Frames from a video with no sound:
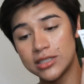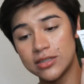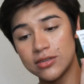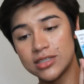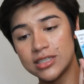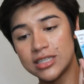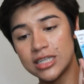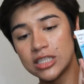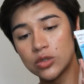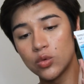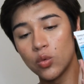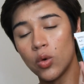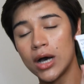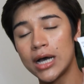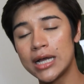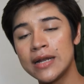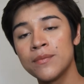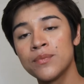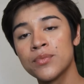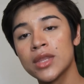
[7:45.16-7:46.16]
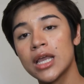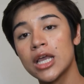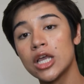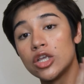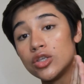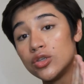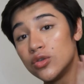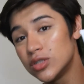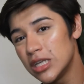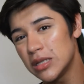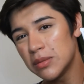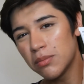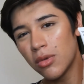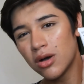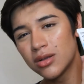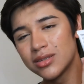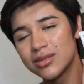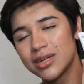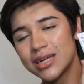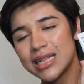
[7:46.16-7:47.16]
use this one. Use it
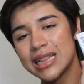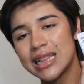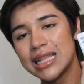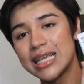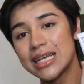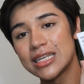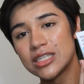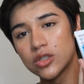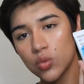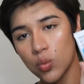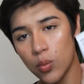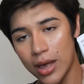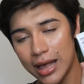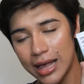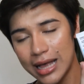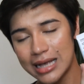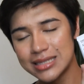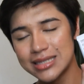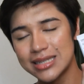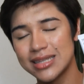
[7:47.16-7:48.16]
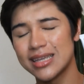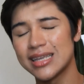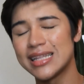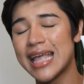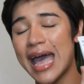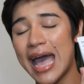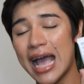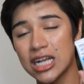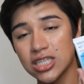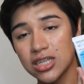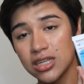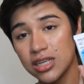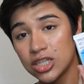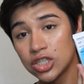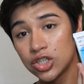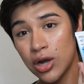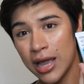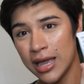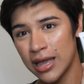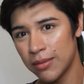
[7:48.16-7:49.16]
moderately as well, as it could actually
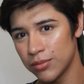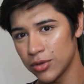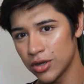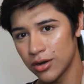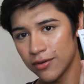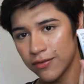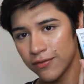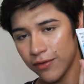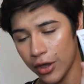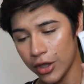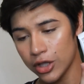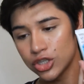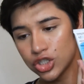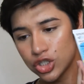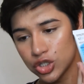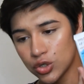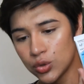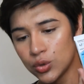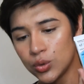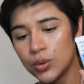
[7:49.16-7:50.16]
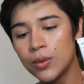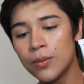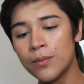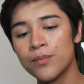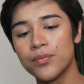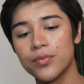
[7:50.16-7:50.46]
dry up your face too.